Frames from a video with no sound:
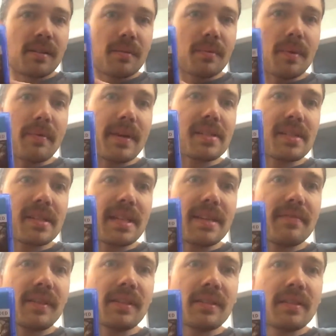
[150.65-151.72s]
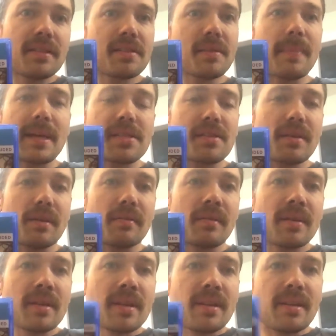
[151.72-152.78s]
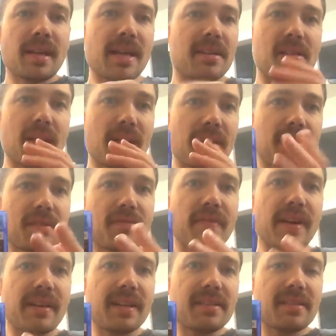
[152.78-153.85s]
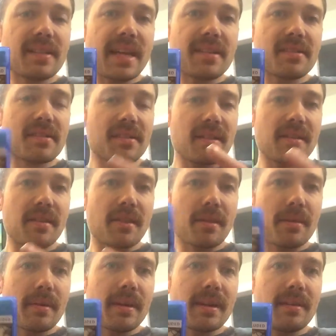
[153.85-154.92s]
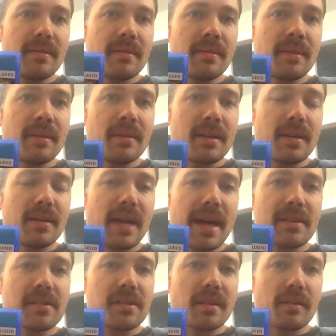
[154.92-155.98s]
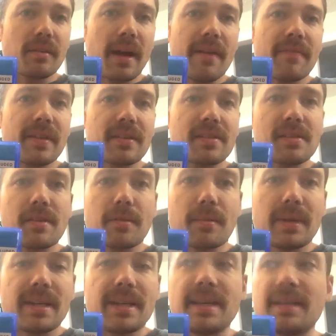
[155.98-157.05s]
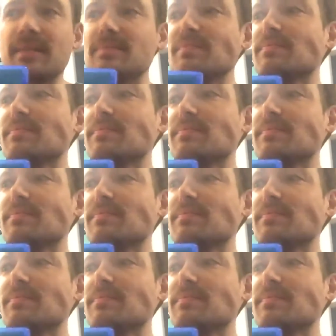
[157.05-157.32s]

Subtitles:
Resident Evil is a must-own. It's very intense and excellent graphics in 3D.